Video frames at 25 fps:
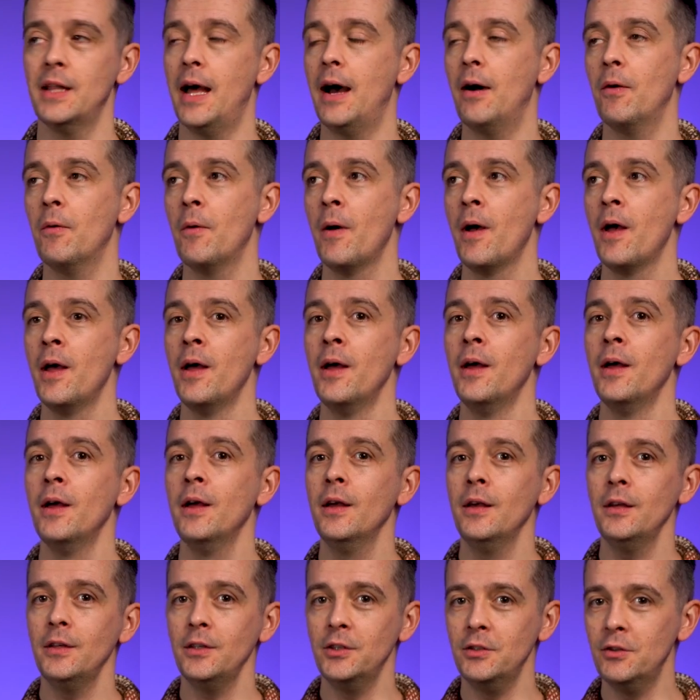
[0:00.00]
Now,
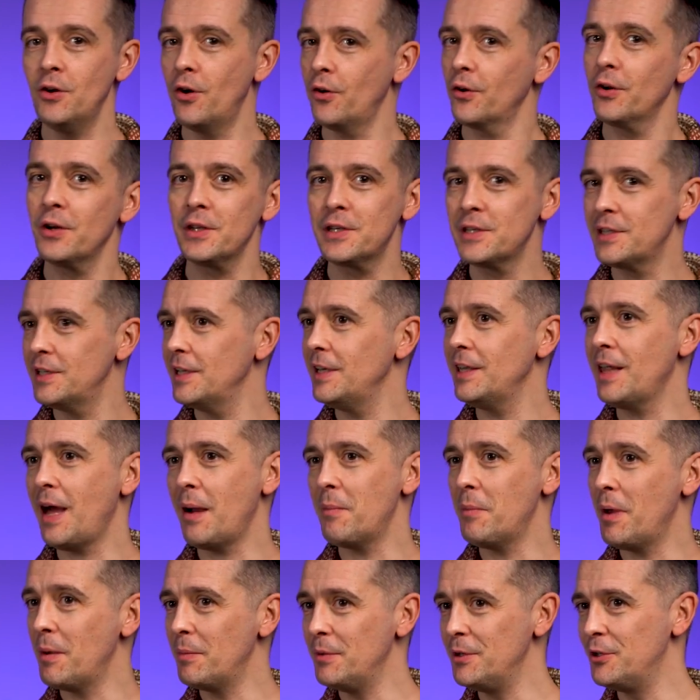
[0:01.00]
you're not going to see that
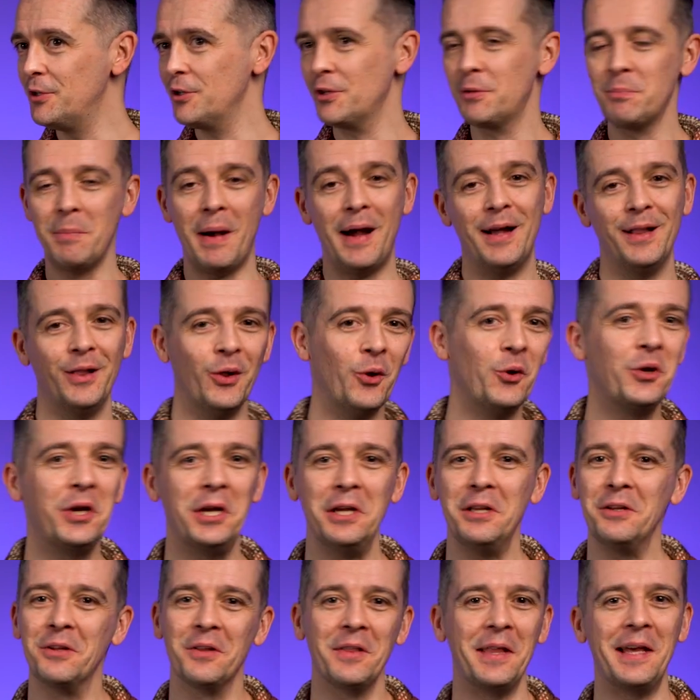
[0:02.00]
maybe just by
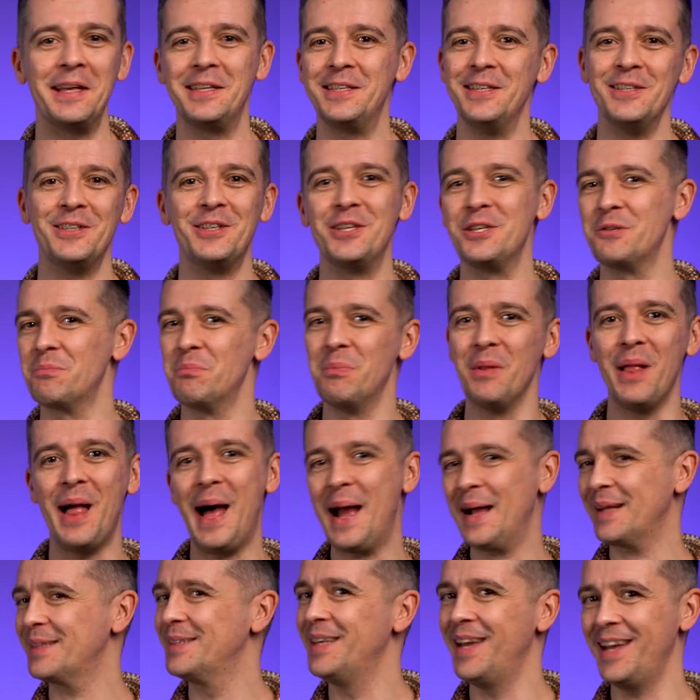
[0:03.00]
looking unless it's just
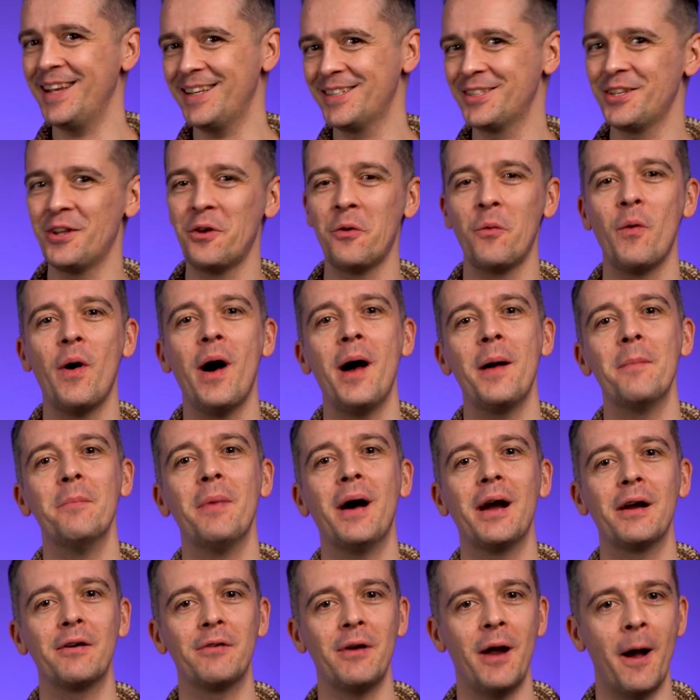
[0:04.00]
black text on a white
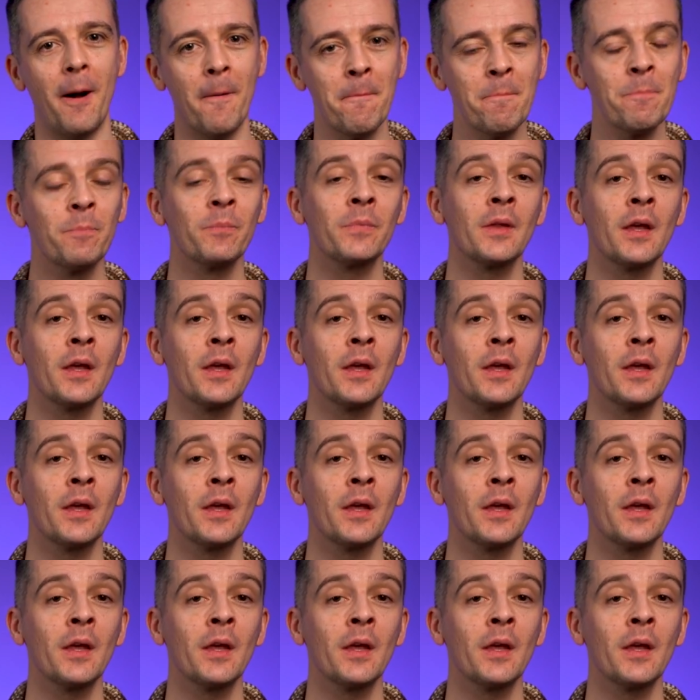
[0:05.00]
background.